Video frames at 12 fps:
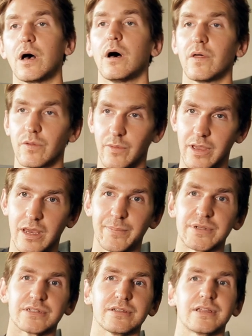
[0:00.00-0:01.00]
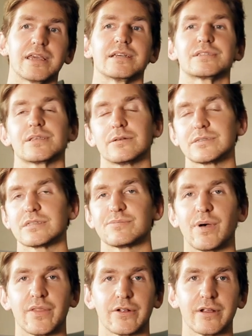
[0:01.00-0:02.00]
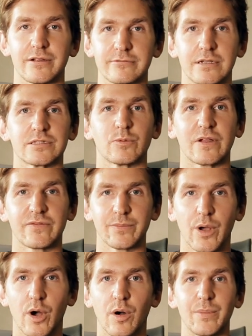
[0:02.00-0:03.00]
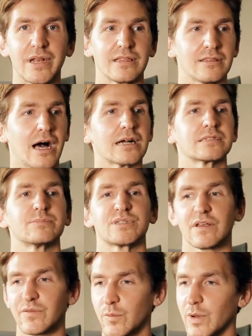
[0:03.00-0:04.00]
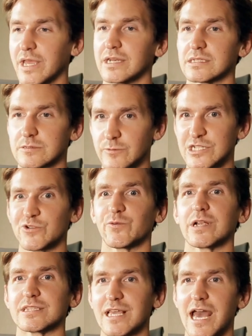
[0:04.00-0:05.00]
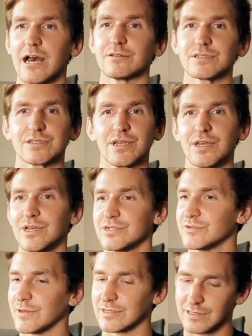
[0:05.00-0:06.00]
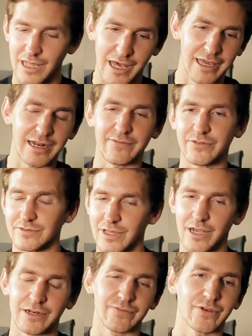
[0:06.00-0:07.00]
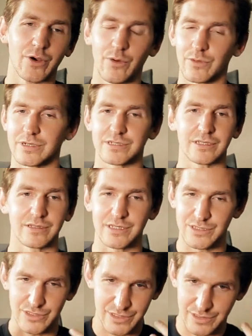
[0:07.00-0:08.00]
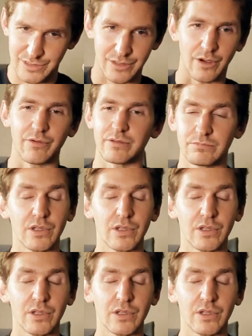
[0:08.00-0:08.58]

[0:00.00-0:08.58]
All the way up until he assaults his mother, he runs away from home, and he locks himself away in his rich friend's house, doing line after line of coke until he's just going,